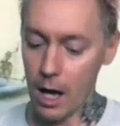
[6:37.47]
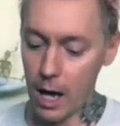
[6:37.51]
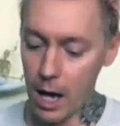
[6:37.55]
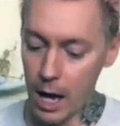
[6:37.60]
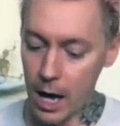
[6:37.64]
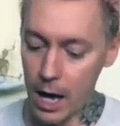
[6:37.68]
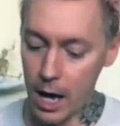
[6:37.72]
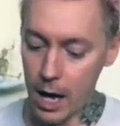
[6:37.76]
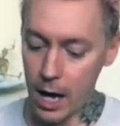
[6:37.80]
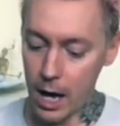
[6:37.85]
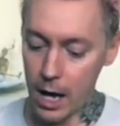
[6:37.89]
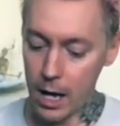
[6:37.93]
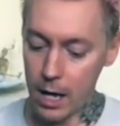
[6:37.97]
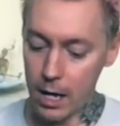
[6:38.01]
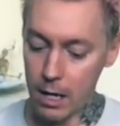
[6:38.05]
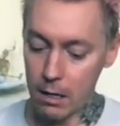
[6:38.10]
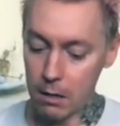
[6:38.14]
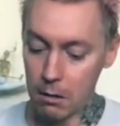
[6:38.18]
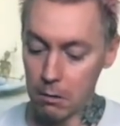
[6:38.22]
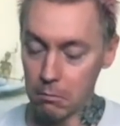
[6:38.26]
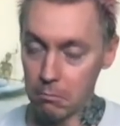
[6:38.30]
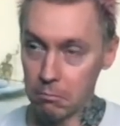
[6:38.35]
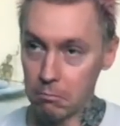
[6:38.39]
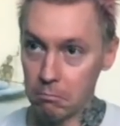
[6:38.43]

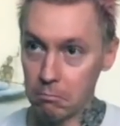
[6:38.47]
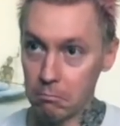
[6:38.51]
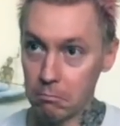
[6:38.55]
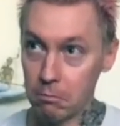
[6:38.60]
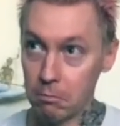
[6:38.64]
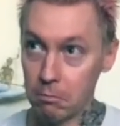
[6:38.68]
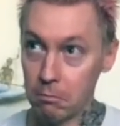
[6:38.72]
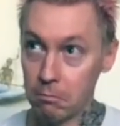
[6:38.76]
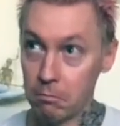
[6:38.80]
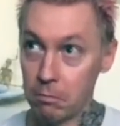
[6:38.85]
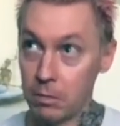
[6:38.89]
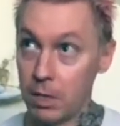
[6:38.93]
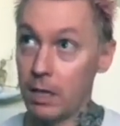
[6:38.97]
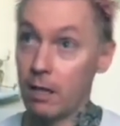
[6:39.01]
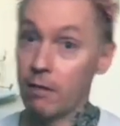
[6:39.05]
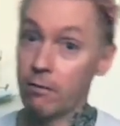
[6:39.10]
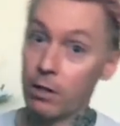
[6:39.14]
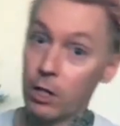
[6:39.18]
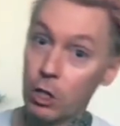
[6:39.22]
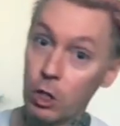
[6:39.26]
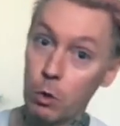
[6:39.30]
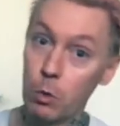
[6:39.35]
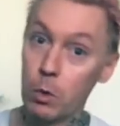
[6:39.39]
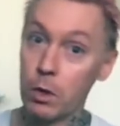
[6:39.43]
Uh, did the
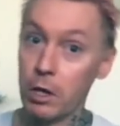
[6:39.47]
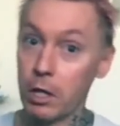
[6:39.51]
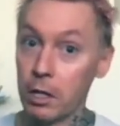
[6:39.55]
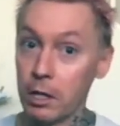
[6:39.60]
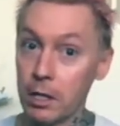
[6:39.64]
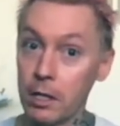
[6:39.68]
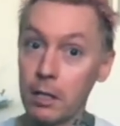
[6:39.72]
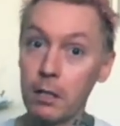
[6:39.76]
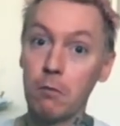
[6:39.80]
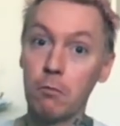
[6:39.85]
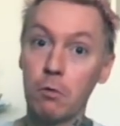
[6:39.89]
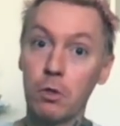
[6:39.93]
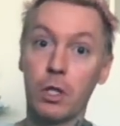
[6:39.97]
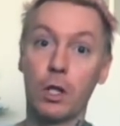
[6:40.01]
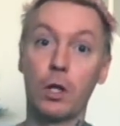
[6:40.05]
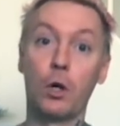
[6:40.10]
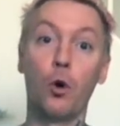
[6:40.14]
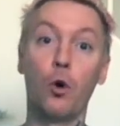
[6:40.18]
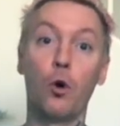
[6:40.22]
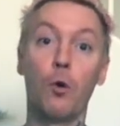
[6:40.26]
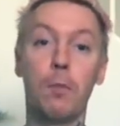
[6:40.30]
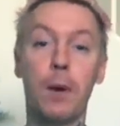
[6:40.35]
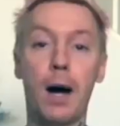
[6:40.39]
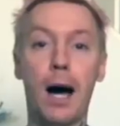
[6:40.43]
version with her it was
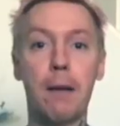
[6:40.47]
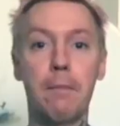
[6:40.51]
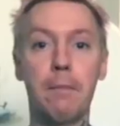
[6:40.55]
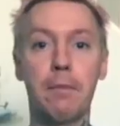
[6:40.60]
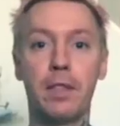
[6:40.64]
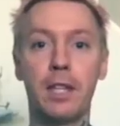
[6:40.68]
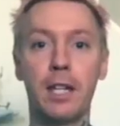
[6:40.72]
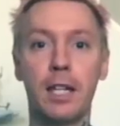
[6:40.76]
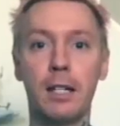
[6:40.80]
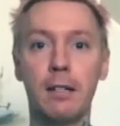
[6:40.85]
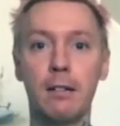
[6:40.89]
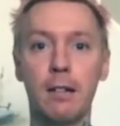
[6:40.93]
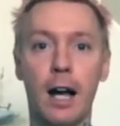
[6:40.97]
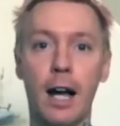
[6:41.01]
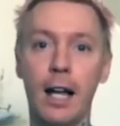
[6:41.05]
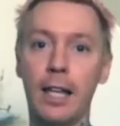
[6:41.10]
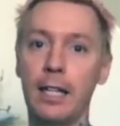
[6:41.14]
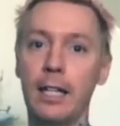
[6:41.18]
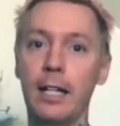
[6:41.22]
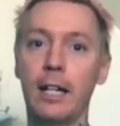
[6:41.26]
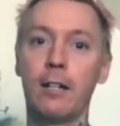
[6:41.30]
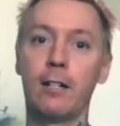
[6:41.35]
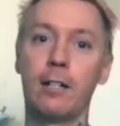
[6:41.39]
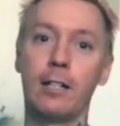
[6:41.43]
cool pop thing. I
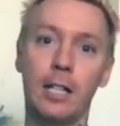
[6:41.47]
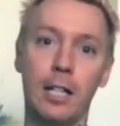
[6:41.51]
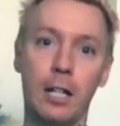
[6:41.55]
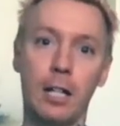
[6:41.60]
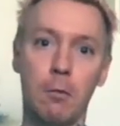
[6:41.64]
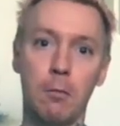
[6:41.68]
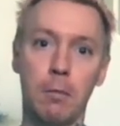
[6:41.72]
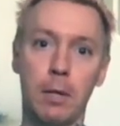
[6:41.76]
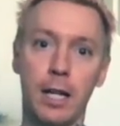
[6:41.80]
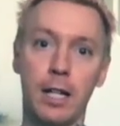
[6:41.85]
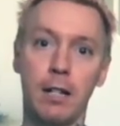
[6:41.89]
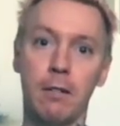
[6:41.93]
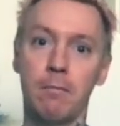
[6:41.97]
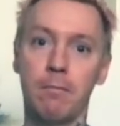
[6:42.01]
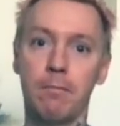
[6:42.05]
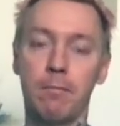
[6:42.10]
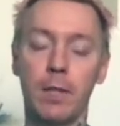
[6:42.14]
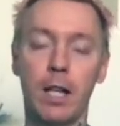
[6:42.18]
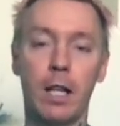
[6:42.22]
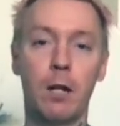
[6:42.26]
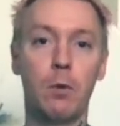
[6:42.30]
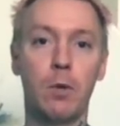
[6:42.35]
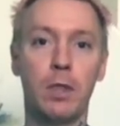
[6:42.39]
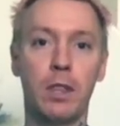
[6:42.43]
yelled a little bit,
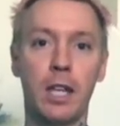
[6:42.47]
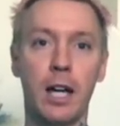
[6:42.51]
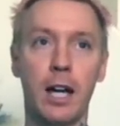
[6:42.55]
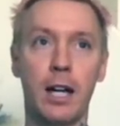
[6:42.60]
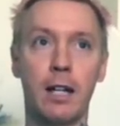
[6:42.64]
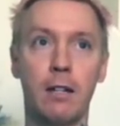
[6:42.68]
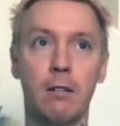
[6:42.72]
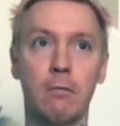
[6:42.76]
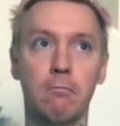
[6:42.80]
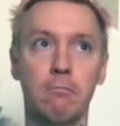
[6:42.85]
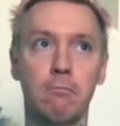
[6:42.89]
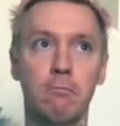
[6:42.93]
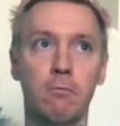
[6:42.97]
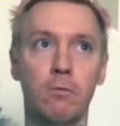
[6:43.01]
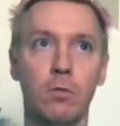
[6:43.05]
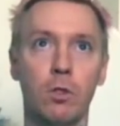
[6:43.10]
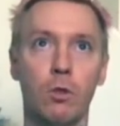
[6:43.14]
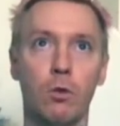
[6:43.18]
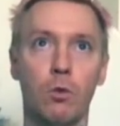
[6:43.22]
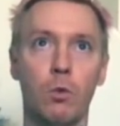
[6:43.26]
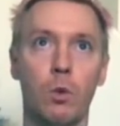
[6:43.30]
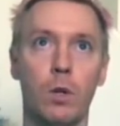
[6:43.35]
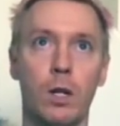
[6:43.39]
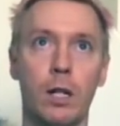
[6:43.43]
and we thought,
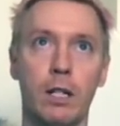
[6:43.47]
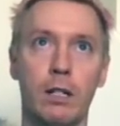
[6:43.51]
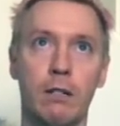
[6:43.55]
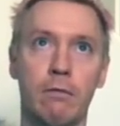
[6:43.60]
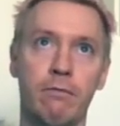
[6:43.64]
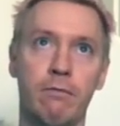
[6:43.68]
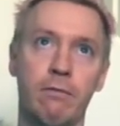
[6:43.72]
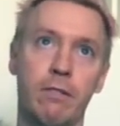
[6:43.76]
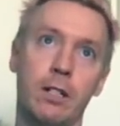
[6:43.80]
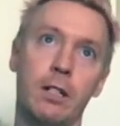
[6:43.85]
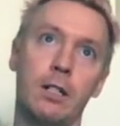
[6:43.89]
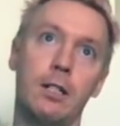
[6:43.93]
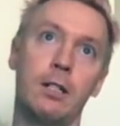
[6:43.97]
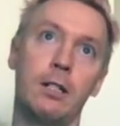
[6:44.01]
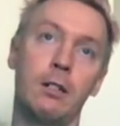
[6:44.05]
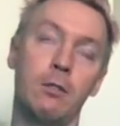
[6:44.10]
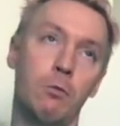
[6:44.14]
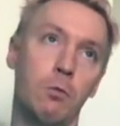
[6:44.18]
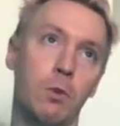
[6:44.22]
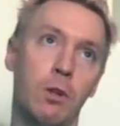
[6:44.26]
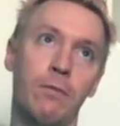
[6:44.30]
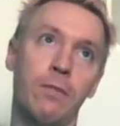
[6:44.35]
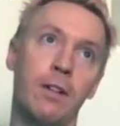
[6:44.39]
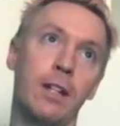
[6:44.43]
what if uh,
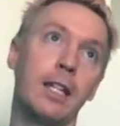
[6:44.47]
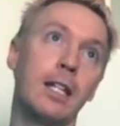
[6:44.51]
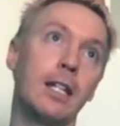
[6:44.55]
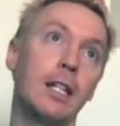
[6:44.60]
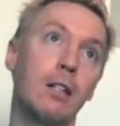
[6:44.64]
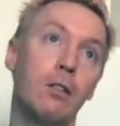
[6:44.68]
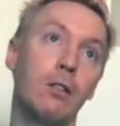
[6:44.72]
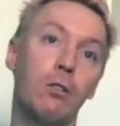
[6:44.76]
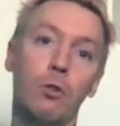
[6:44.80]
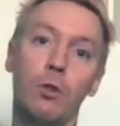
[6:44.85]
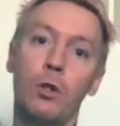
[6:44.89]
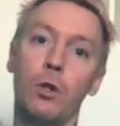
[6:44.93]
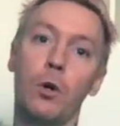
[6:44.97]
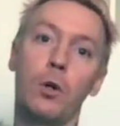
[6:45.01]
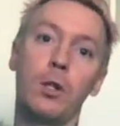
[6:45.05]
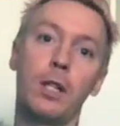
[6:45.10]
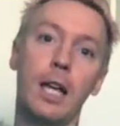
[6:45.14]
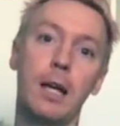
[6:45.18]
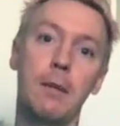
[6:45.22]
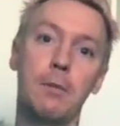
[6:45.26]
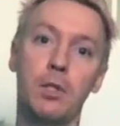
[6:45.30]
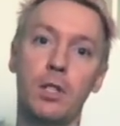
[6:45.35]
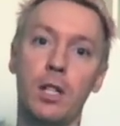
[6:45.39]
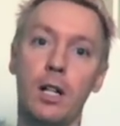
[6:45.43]
if I yelled through the whole
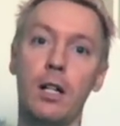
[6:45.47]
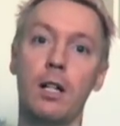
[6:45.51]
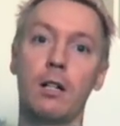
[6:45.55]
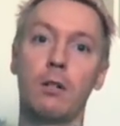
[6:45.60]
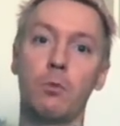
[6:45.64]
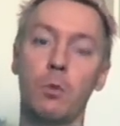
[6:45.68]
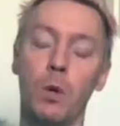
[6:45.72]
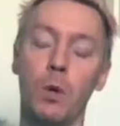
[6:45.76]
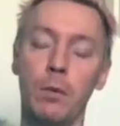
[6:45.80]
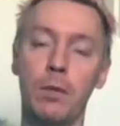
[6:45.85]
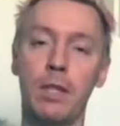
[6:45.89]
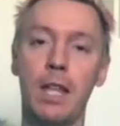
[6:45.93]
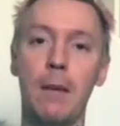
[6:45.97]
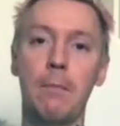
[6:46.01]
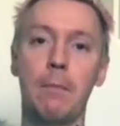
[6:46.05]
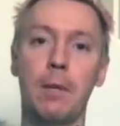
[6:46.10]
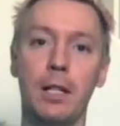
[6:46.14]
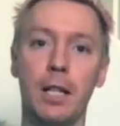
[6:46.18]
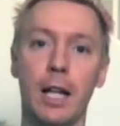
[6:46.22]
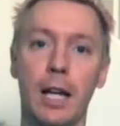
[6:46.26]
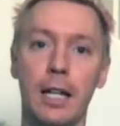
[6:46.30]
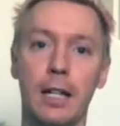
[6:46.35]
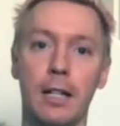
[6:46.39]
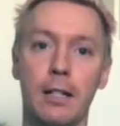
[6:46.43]
damn song? What would that be
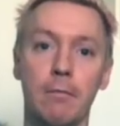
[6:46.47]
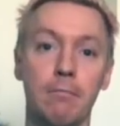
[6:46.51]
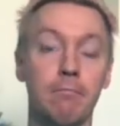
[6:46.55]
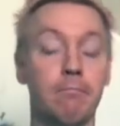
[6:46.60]
like?